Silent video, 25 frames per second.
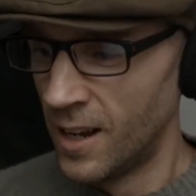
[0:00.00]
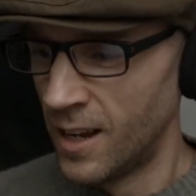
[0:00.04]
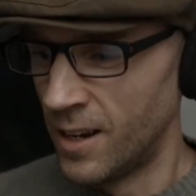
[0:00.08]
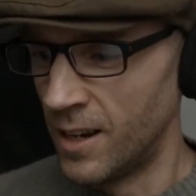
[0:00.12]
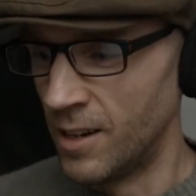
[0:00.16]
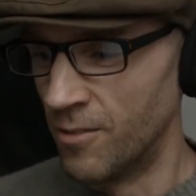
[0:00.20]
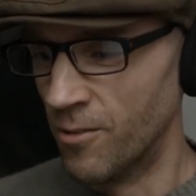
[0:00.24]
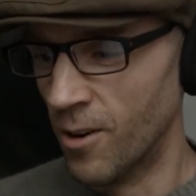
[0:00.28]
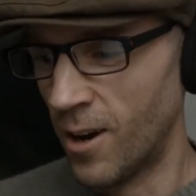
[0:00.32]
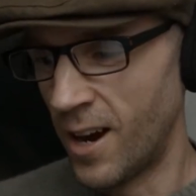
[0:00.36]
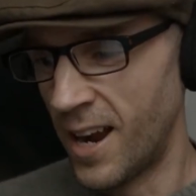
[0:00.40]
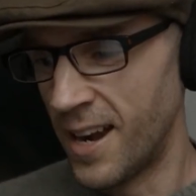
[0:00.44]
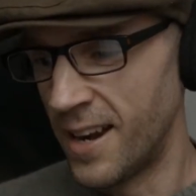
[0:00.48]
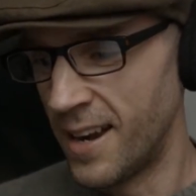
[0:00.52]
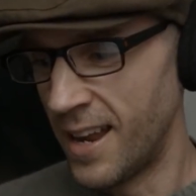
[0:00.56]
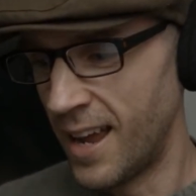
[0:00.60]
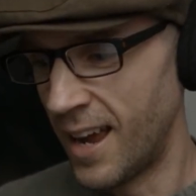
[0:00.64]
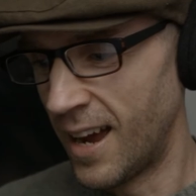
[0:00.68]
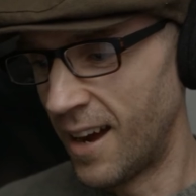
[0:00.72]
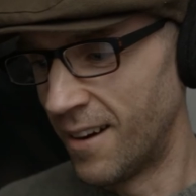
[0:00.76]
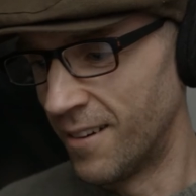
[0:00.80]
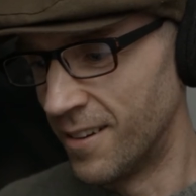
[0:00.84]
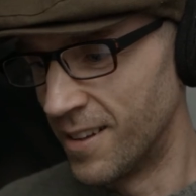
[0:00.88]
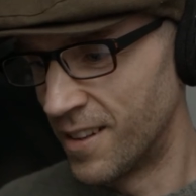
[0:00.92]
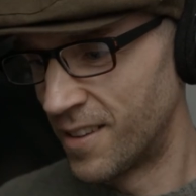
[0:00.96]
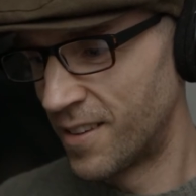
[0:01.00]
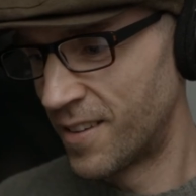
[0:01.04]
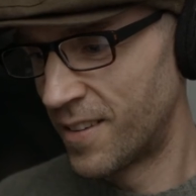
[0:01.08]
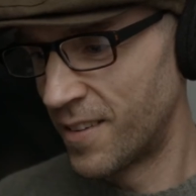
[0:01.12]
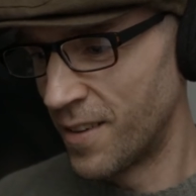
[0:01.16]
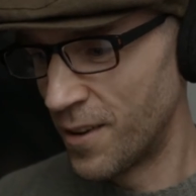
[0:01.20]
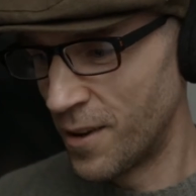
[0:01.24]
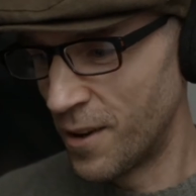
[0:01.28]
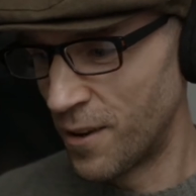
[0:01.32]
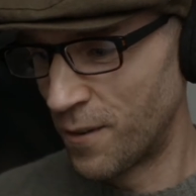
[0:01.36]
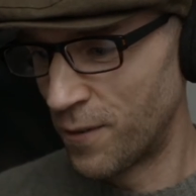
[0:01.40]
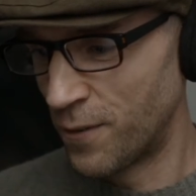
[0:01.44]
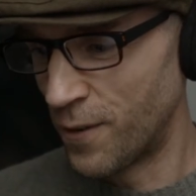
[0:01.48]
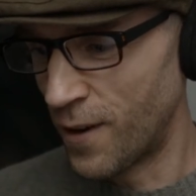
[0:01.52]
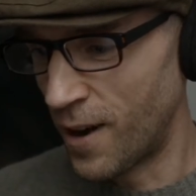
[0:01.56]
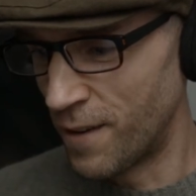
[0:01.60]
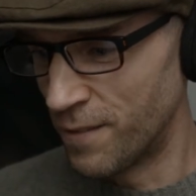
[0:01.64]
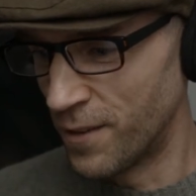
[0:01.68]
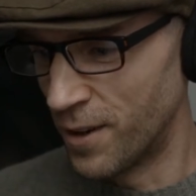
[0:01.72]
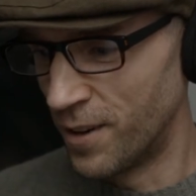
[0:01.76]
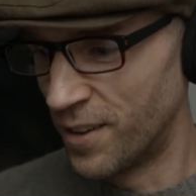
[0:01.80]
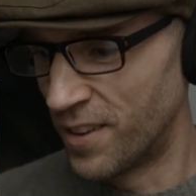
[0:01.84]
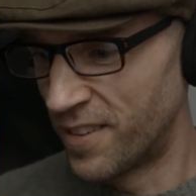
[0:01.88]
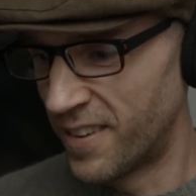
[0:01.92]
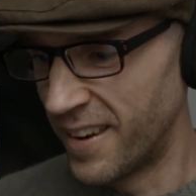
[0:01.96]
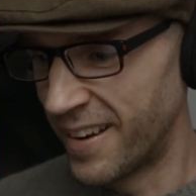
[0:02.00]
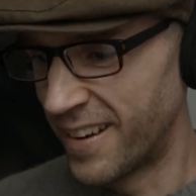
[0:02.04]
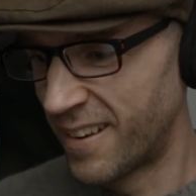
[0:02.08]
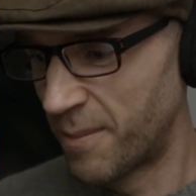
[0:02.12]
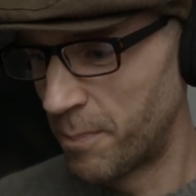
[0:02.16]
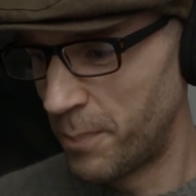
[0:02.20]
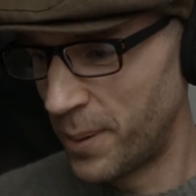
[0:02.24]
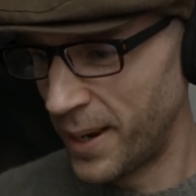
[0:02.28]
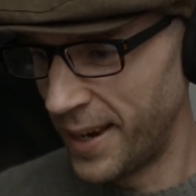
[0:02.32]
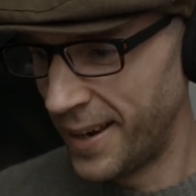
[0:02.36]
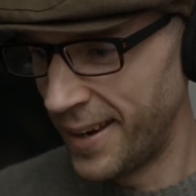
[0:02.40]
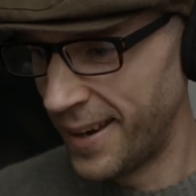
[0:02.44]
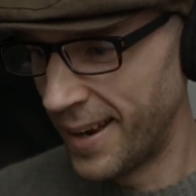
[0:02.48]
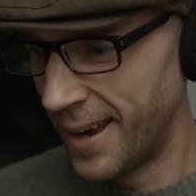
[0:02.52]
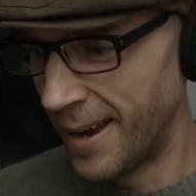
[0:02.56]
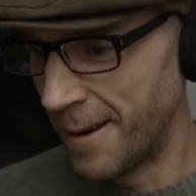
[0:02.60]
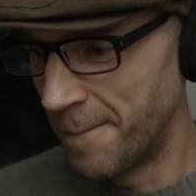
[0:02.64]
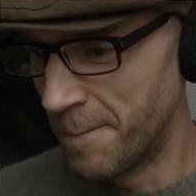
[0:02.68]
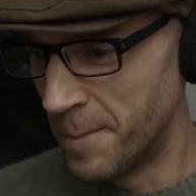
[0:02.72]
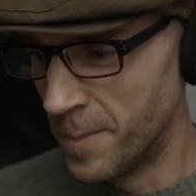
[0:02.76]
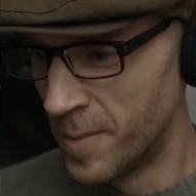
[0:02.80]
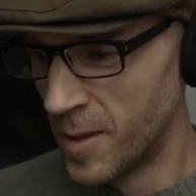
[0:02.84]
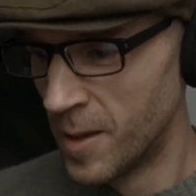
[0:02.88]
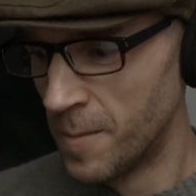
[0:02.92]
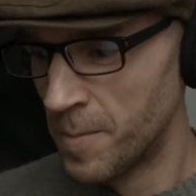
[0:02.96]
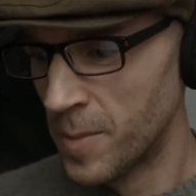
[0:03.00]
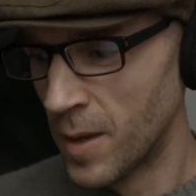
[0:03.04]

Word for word: It, right now, it's it's 5:06 p.m.